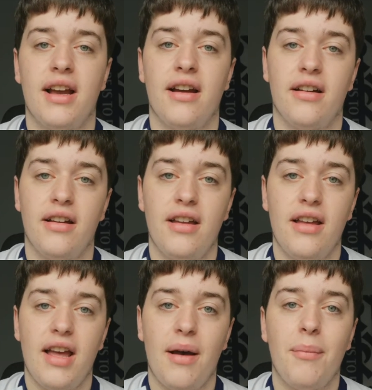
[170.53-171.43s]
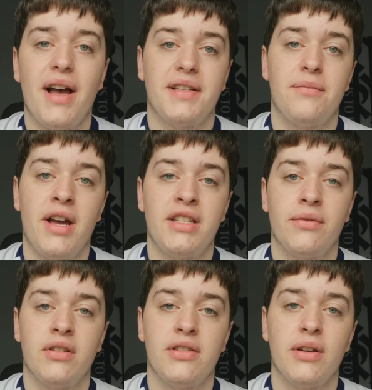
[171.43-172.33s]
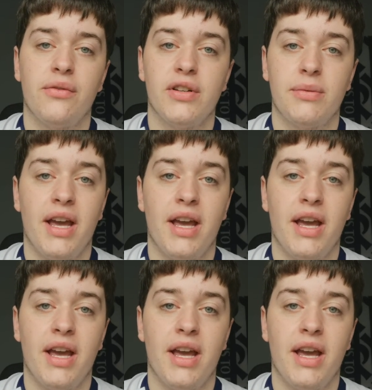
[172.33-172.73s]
are a massive, massive concern for us.